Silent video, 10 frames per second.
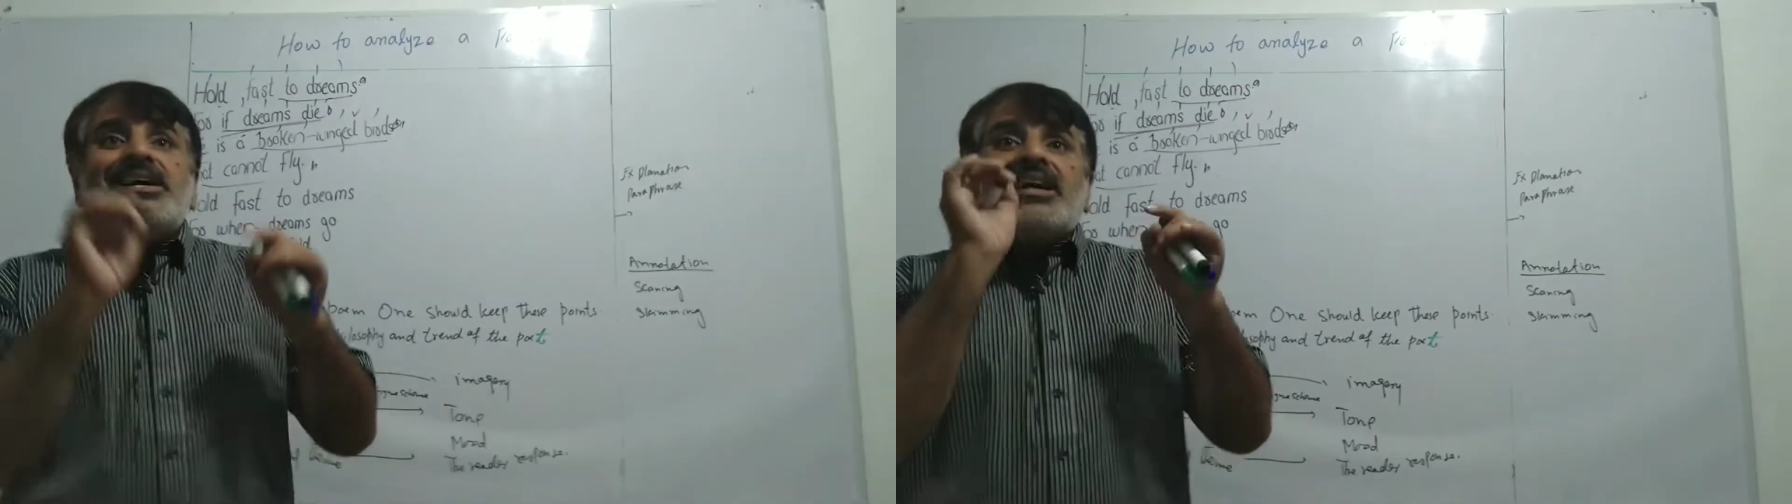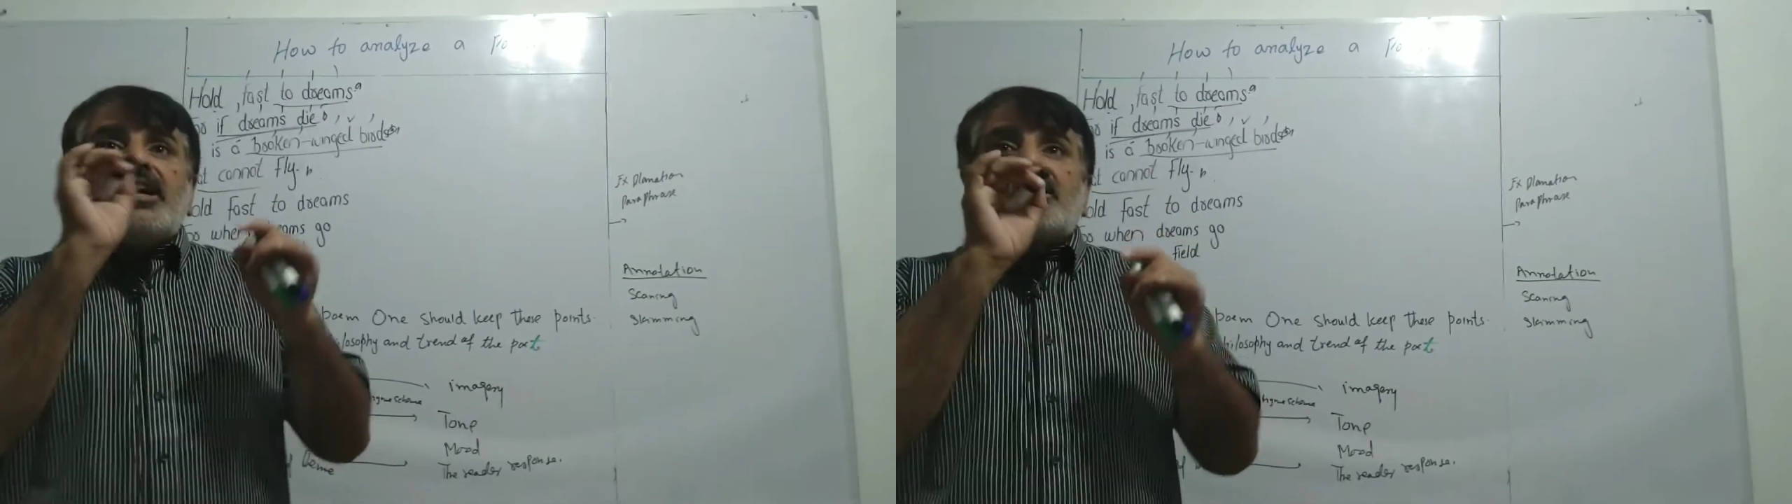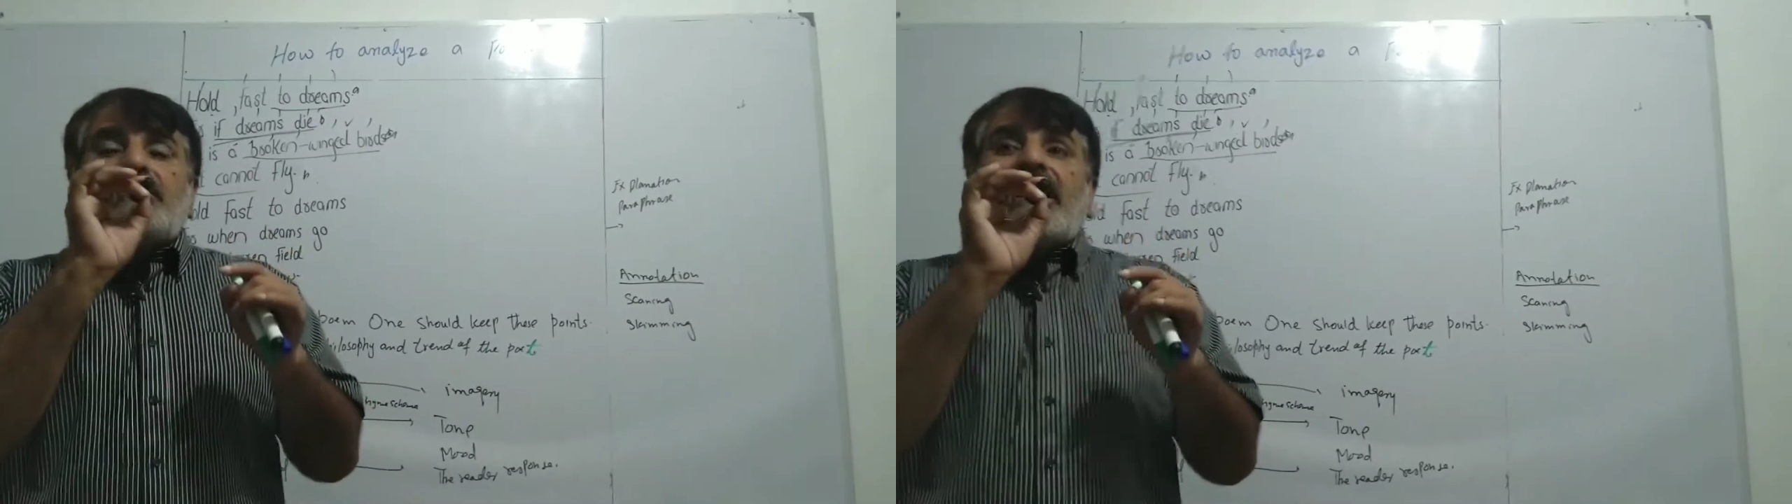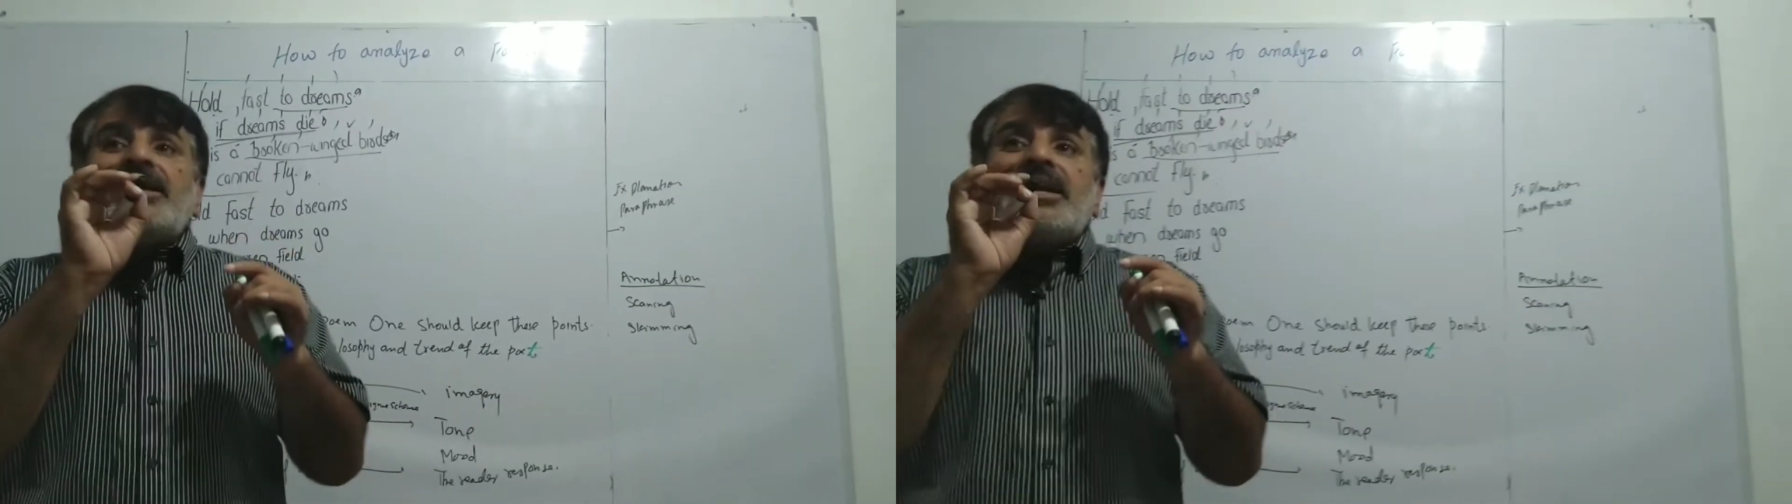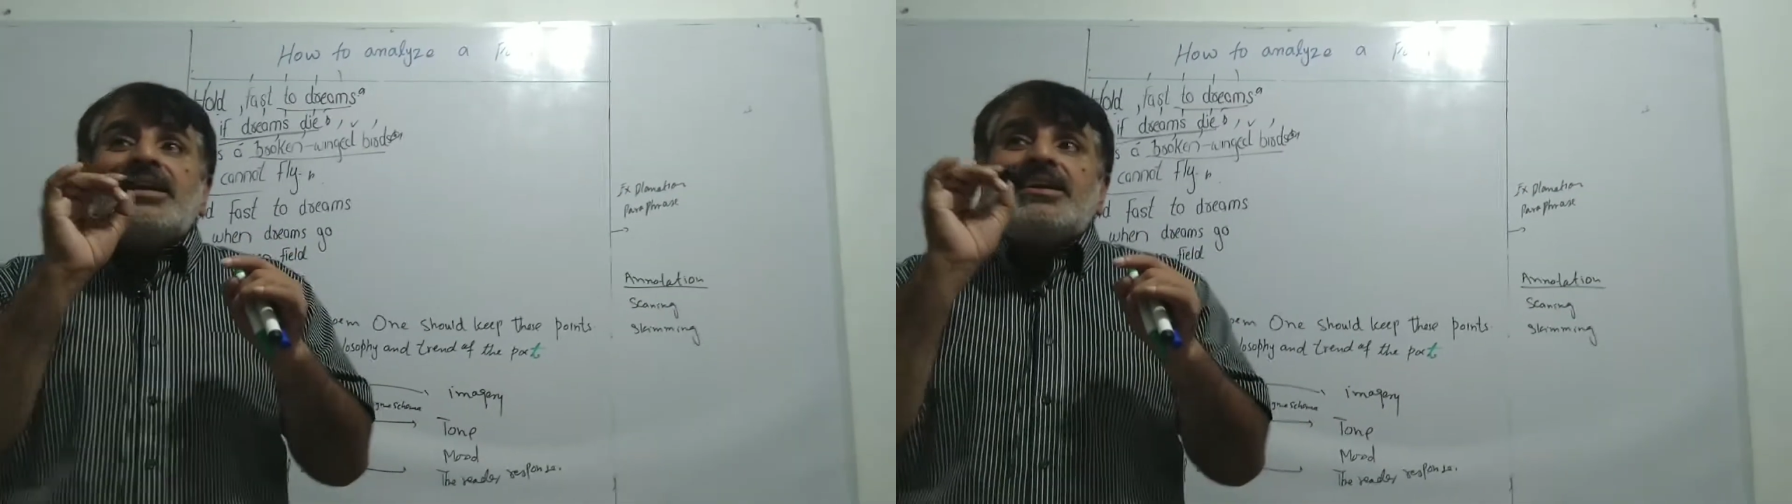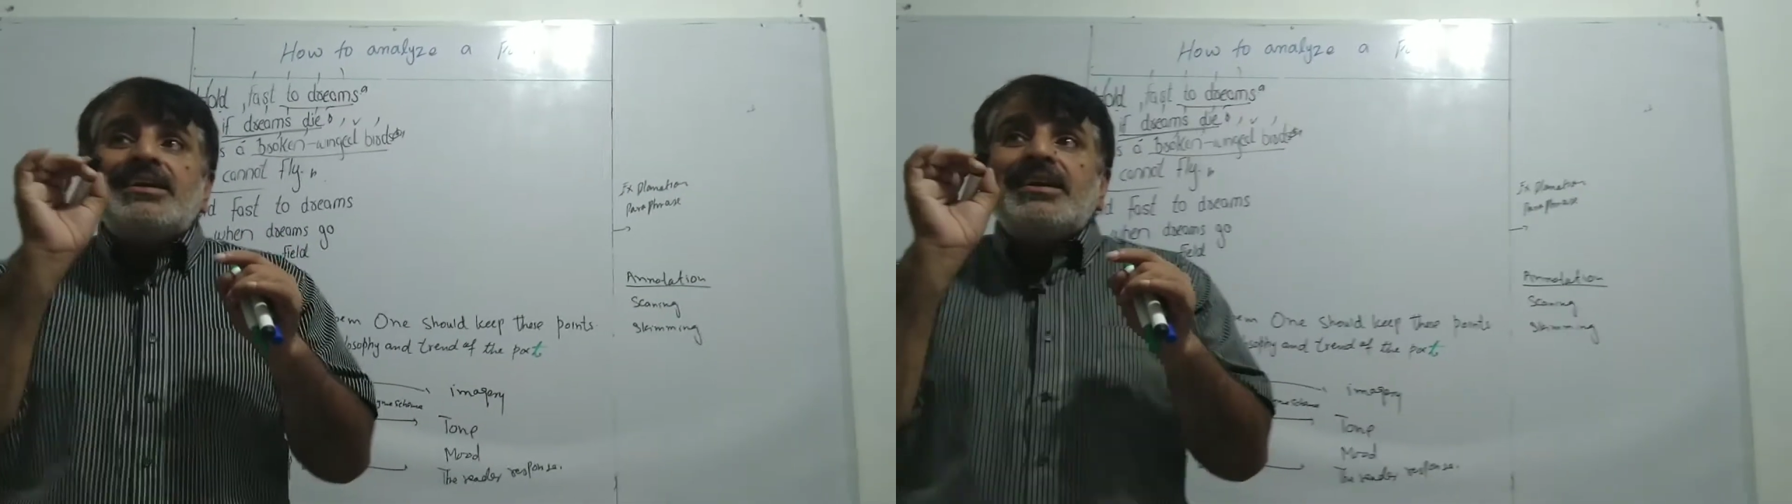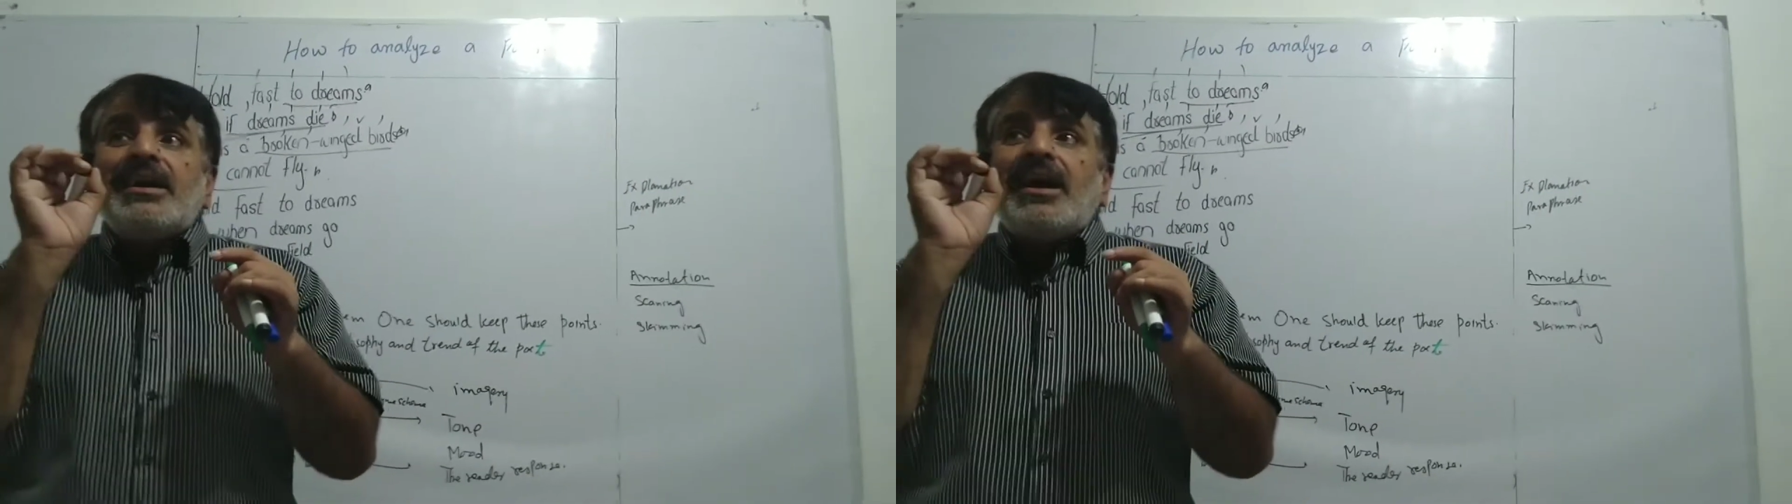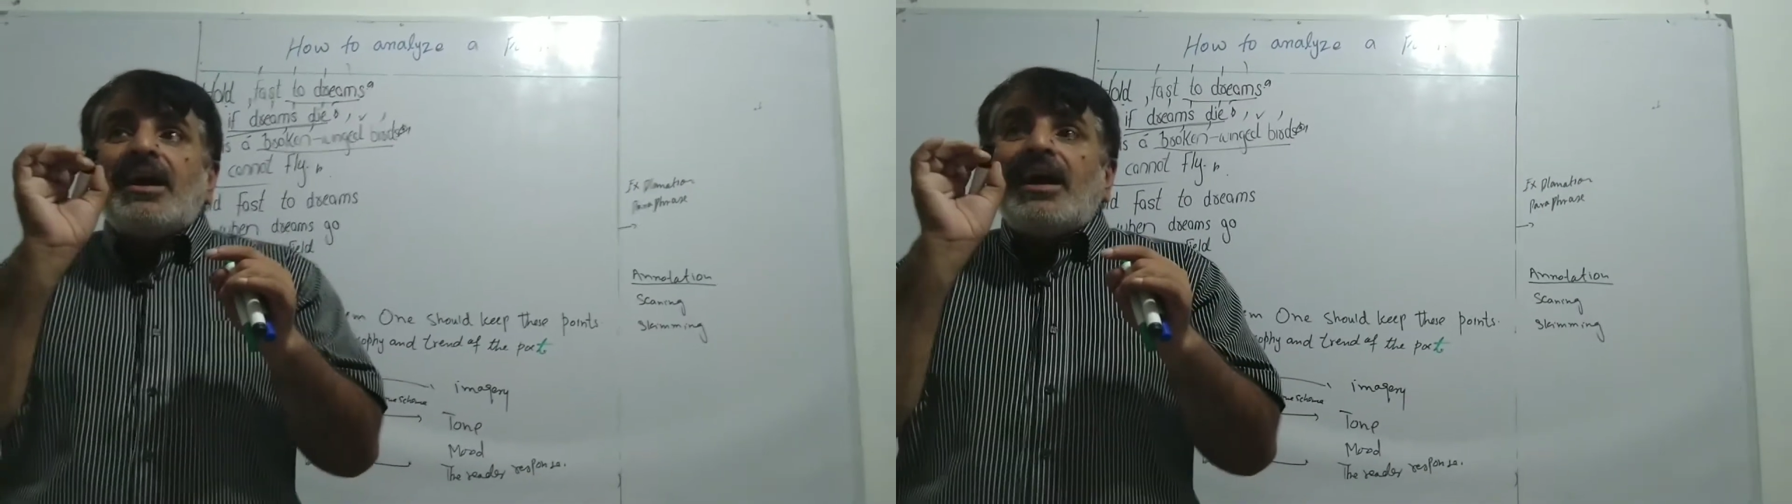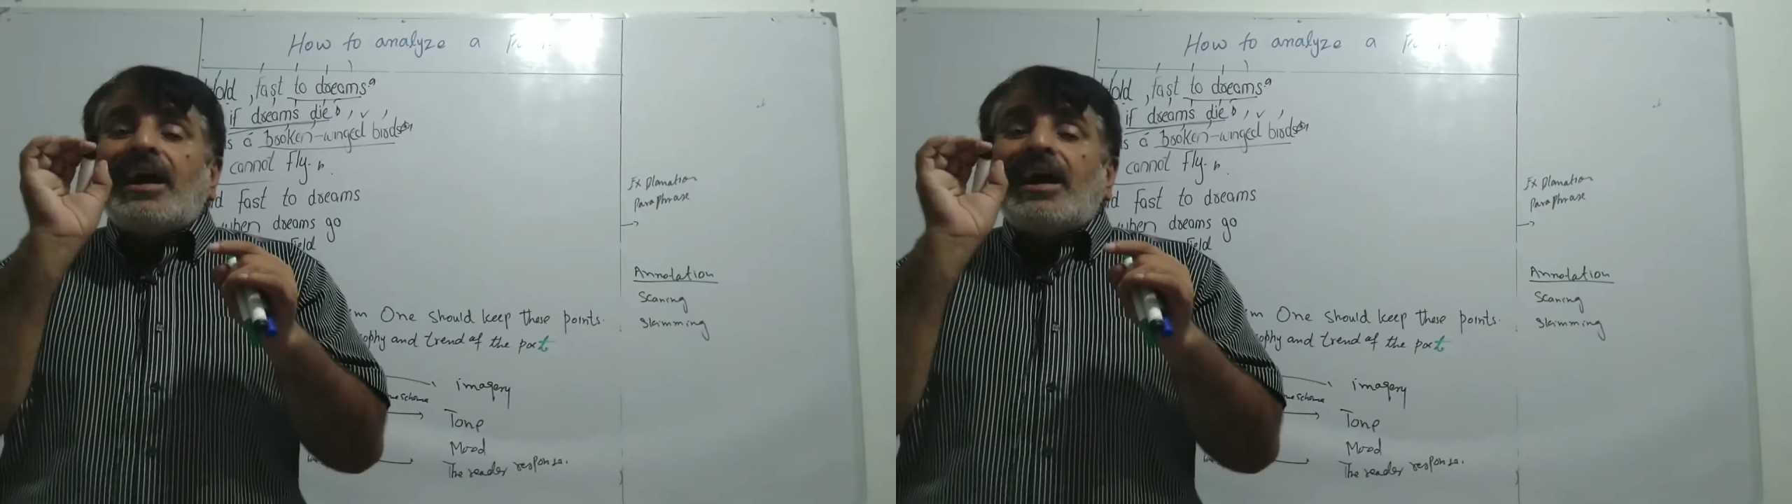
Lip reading: her painting